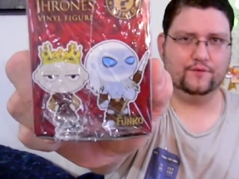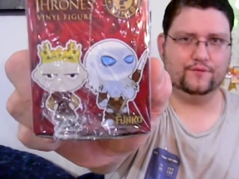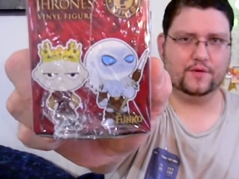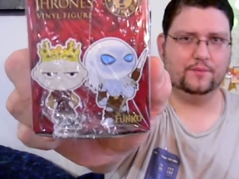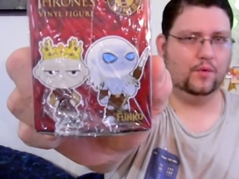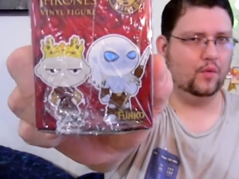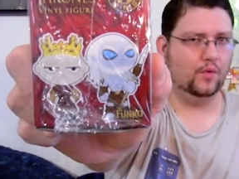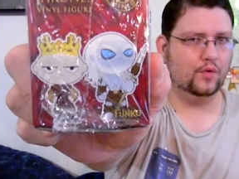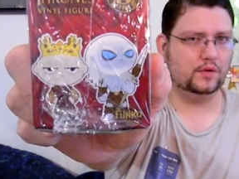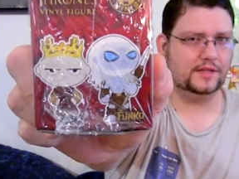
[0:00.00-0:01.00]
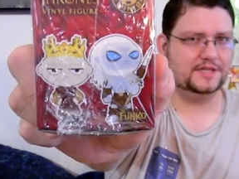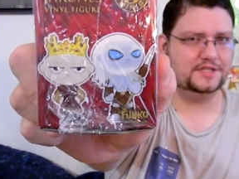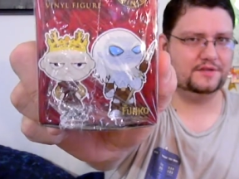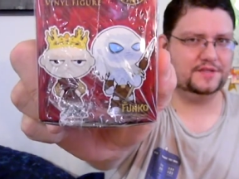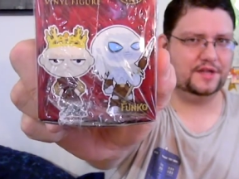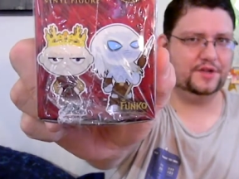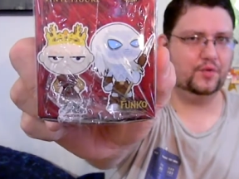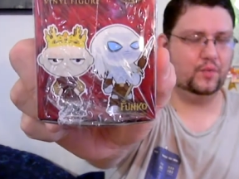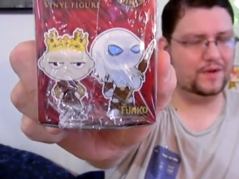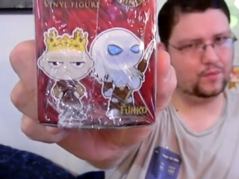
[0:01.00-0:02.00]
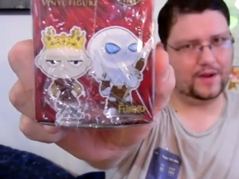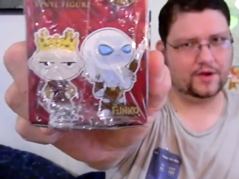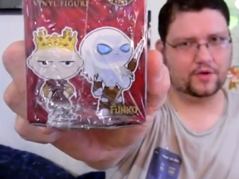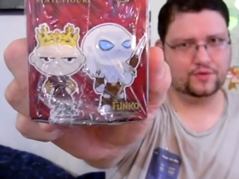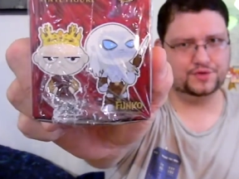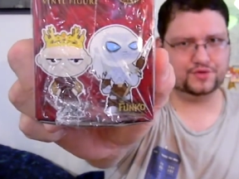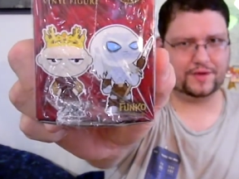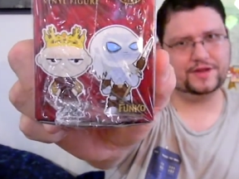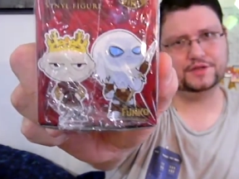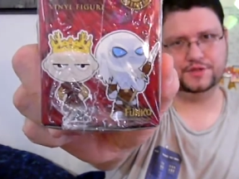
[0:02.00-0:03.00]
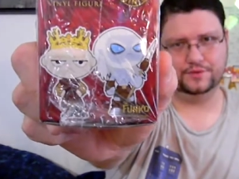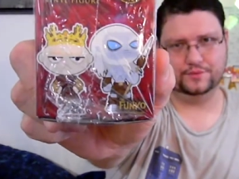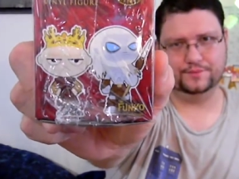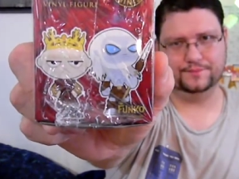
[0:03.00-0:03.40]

from Legend of Zelda Wind Waker who trains you.